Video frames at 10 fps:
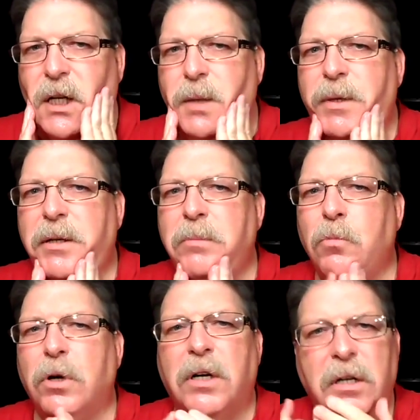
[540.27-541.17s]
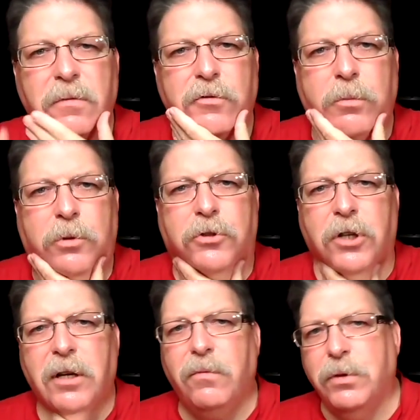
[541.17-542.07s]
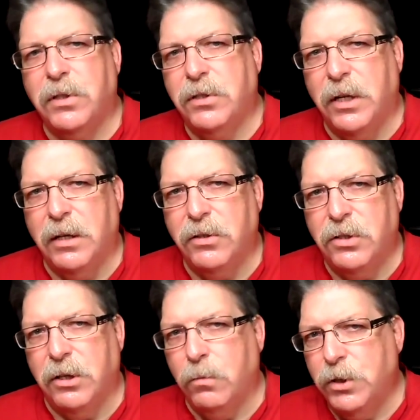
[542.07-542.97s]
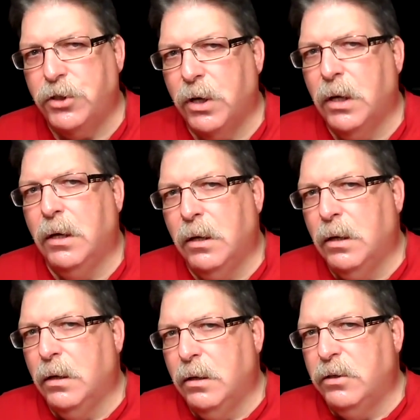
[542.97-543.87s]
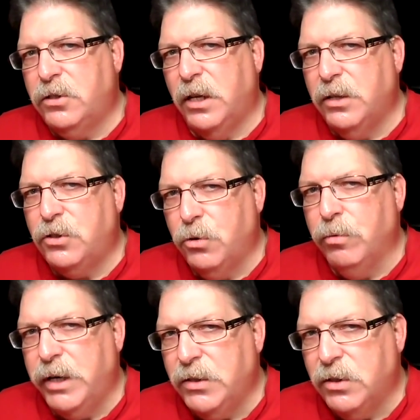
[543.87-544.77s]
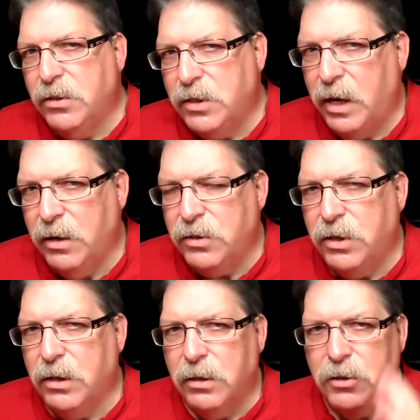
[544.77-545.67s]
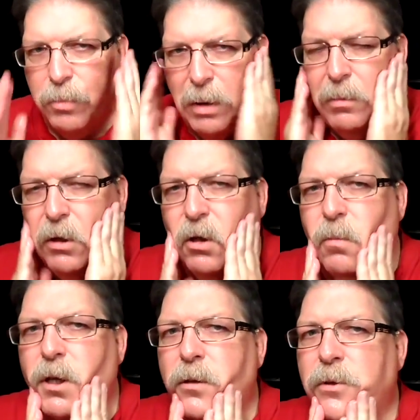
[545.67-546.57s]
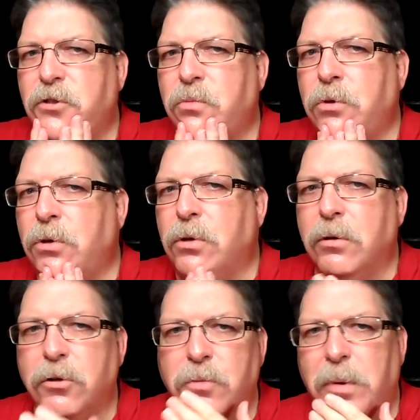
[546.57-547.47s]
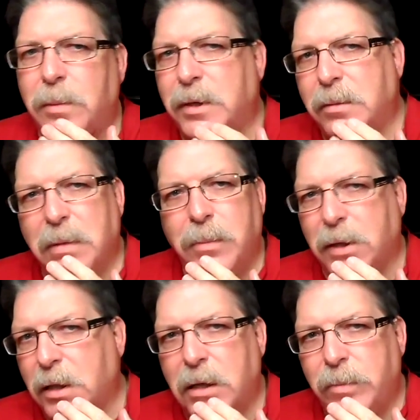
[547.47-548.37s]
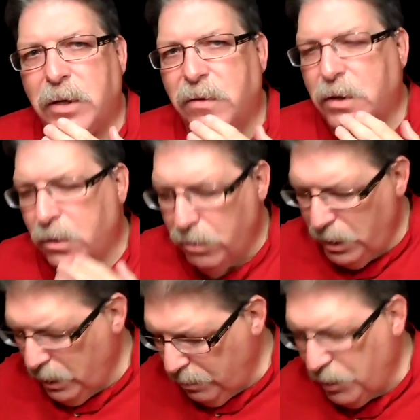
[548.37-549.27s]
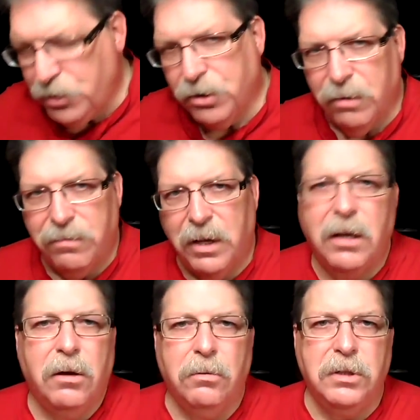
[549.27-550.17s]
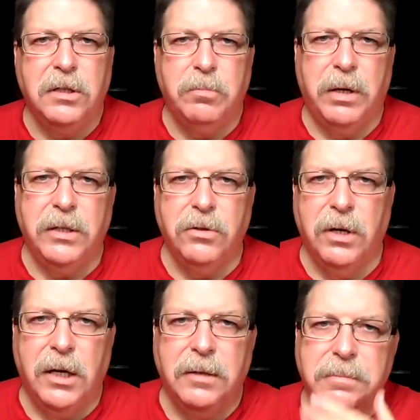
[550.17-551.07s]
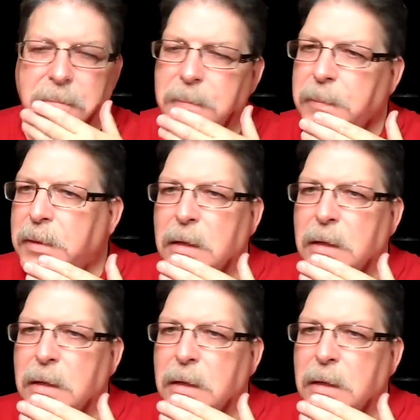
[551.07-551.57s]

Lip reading: But a little bit more comfortable shave with stainless steel, which stands to reason. Stainless steel is probably going to be a little bit smoother. There's probably maybe a little bit of a coating. I'm not sure if they coat these blades or not.